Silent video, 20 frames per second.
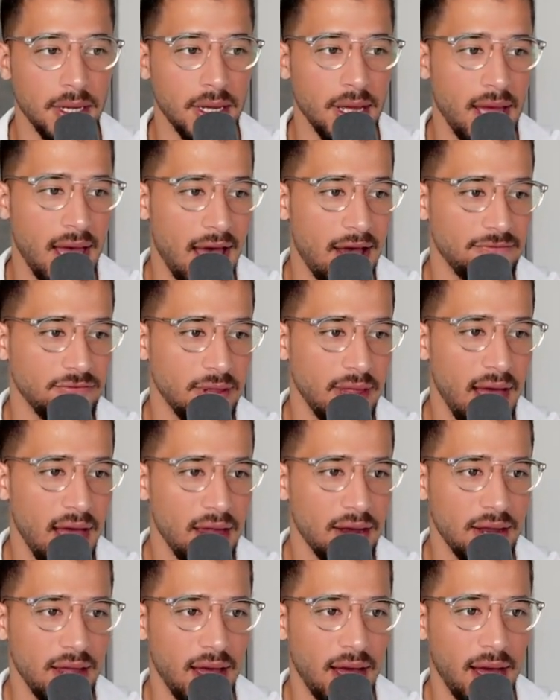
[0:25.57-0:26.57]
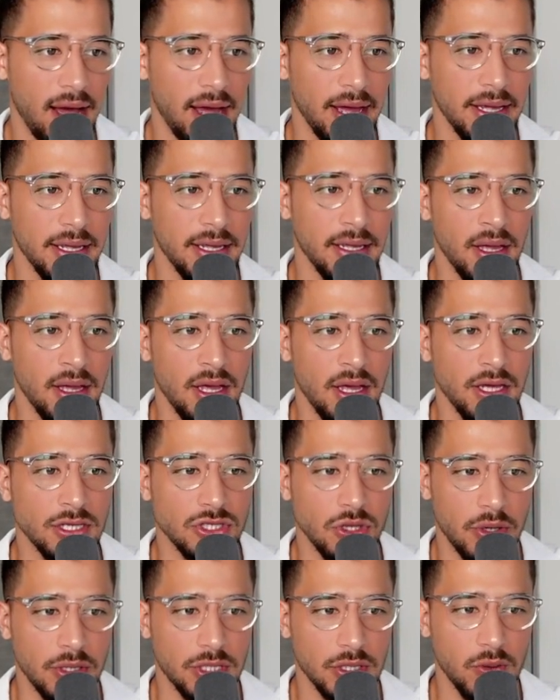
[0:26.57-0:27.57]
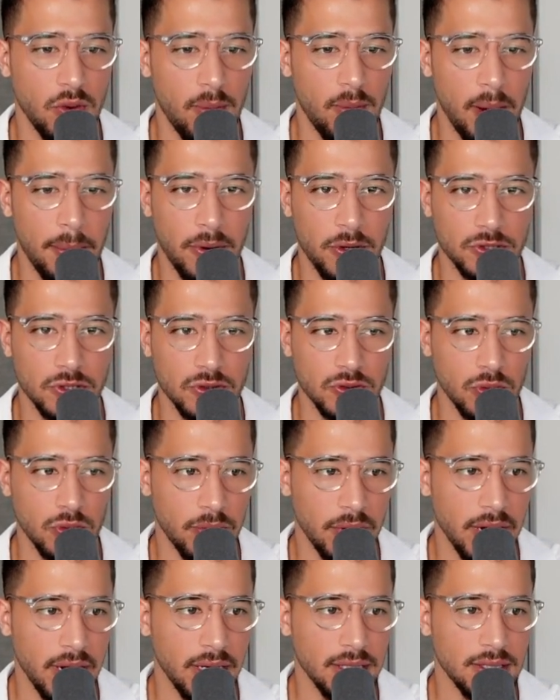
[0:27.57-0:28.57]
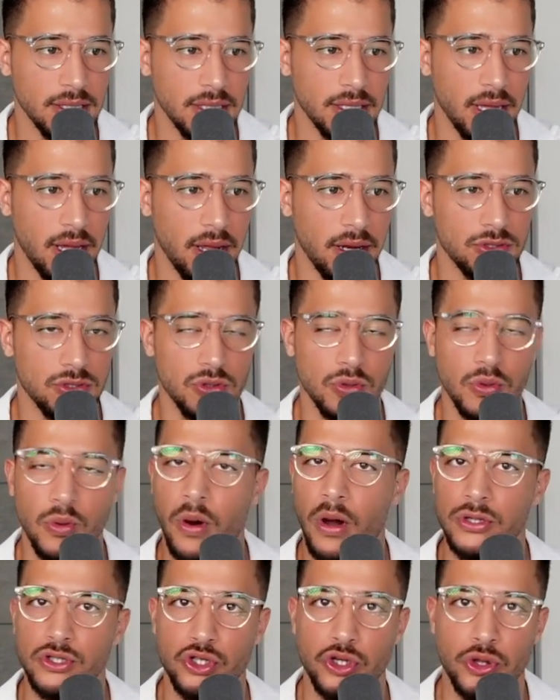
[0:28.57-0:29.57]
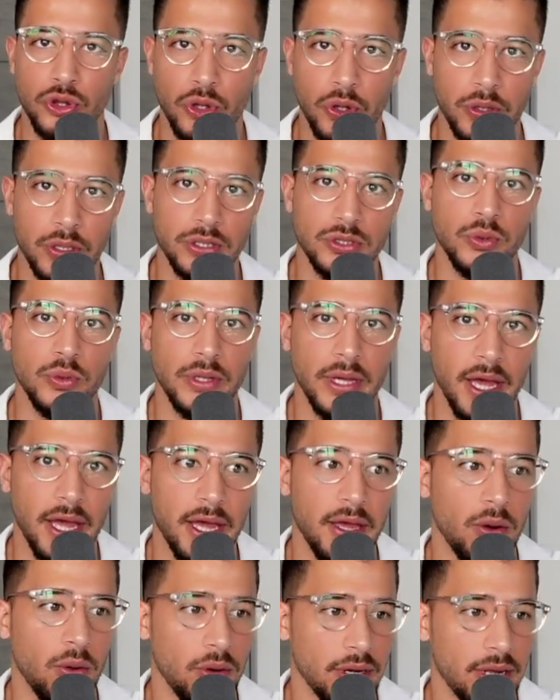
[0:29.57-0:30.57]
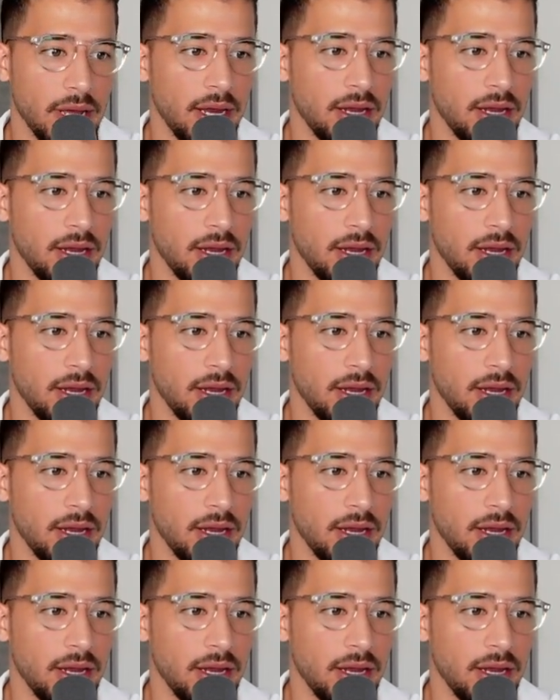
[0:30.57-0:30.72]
After that, I started to grow my personal brand, got to 132K organic